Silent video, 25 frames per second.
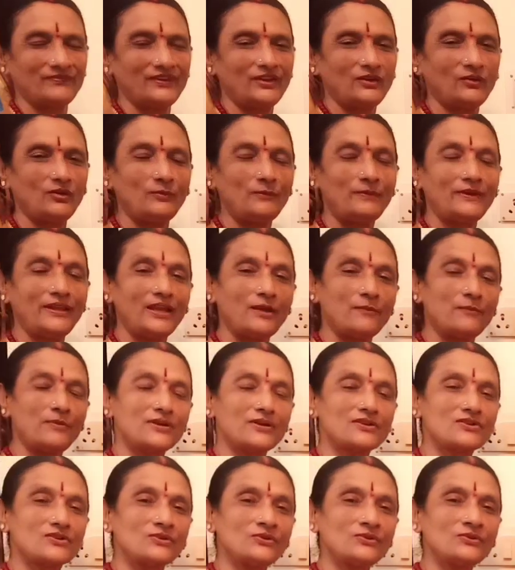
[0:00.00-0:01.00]
You will be
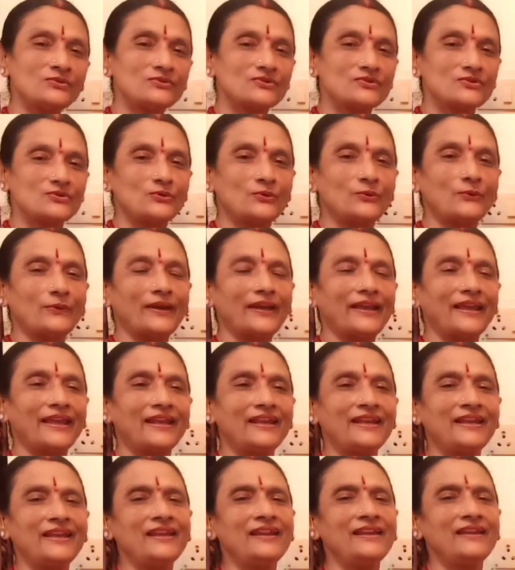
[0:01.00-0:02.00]
able to do
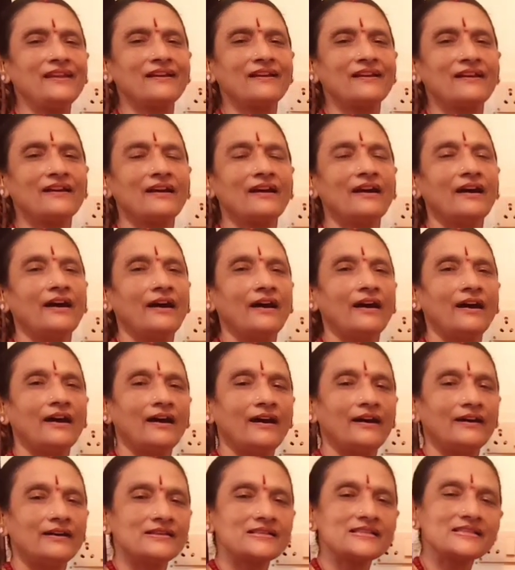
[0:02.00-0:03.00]
any
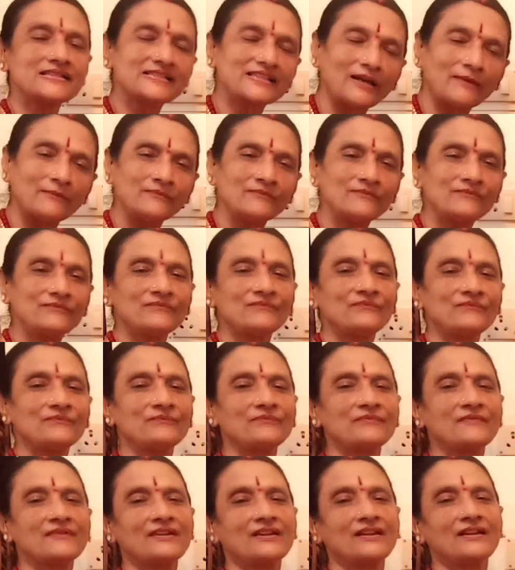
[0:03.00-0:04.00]
sum
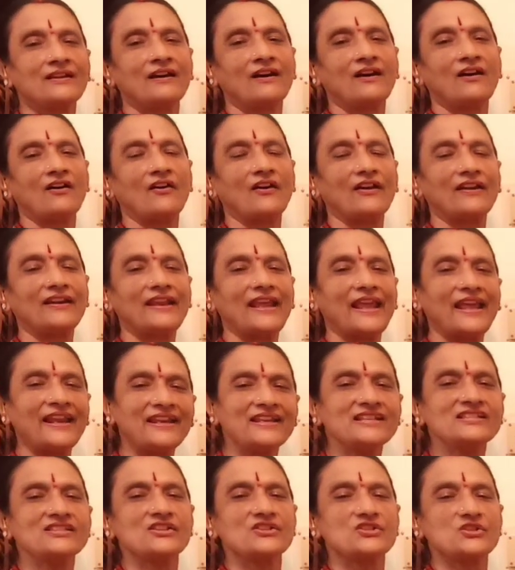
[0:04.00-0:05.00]
on
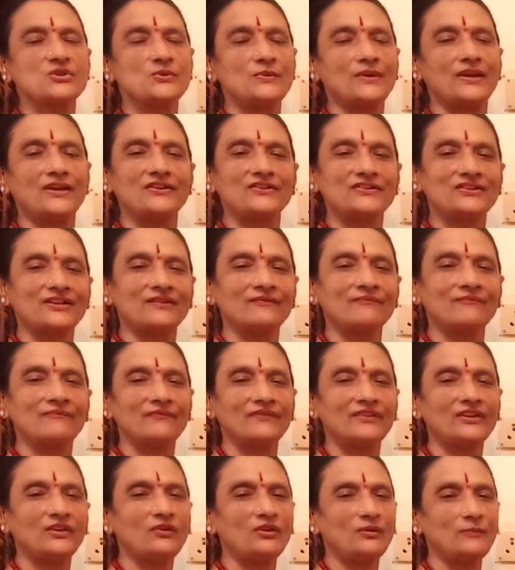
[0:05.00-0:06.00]
any situation,
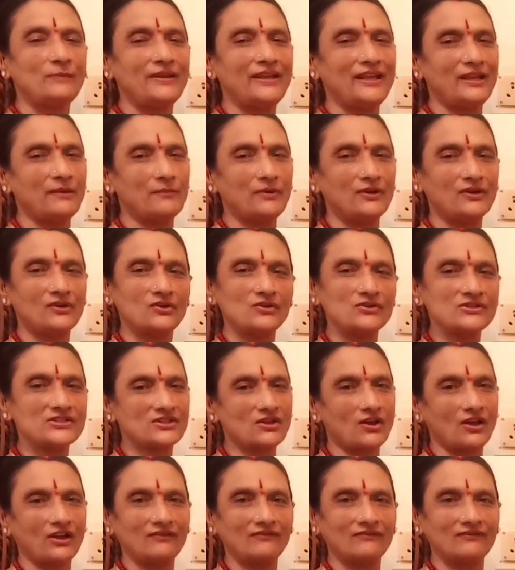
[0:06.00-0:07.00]
you will be able to
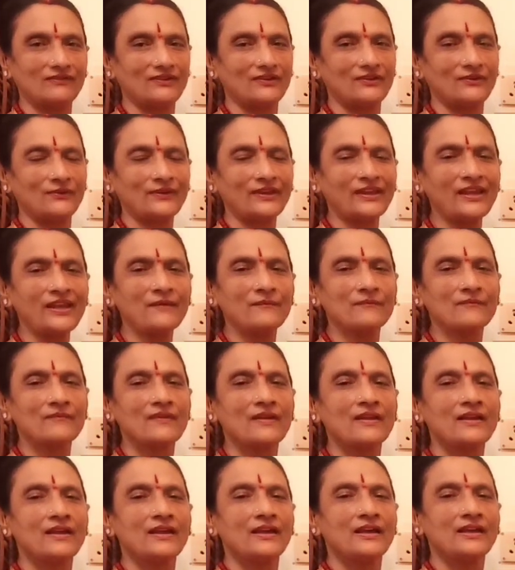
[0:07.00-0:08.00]
solve. Okay.
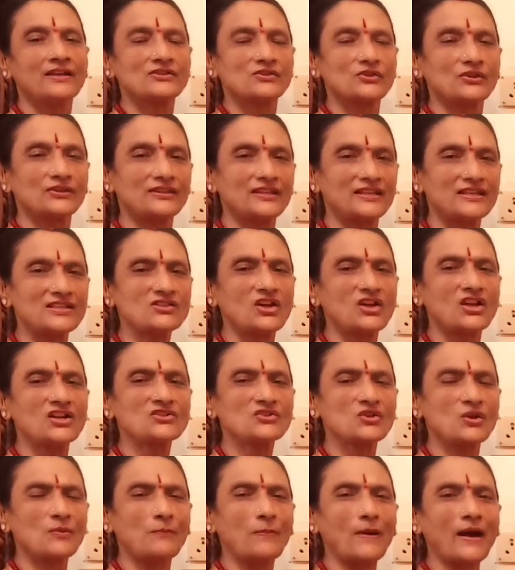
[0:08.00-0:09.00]
So this is
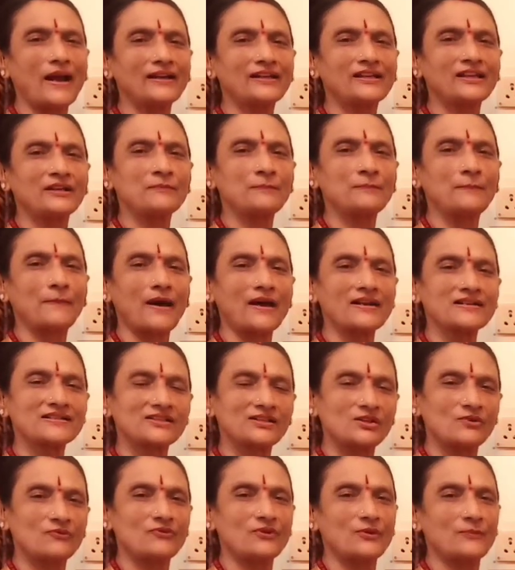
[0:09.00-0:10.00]
also part and
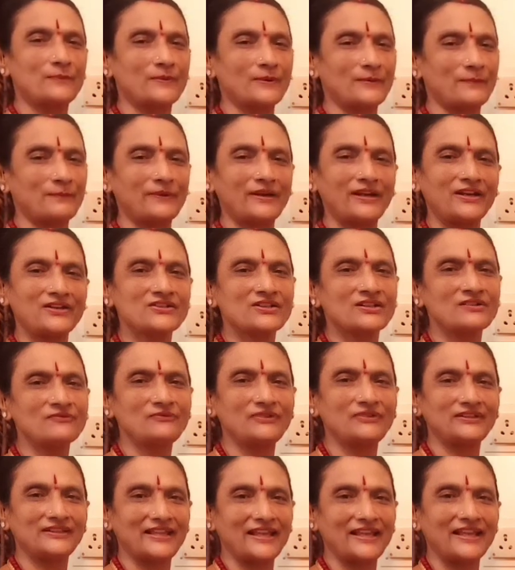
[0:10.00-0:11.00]
parcel of your preparation
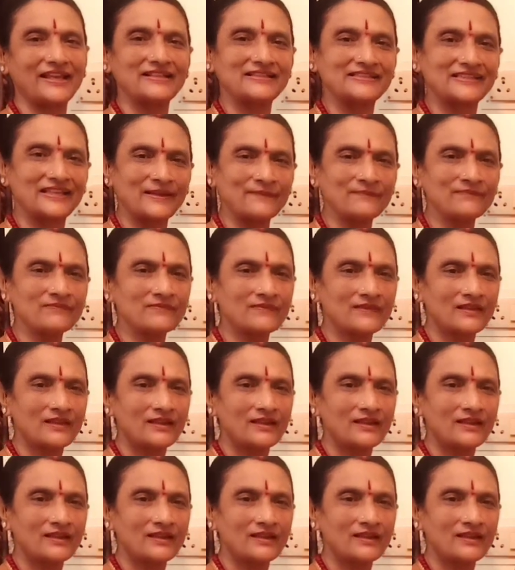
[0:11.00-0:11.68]
for the exam.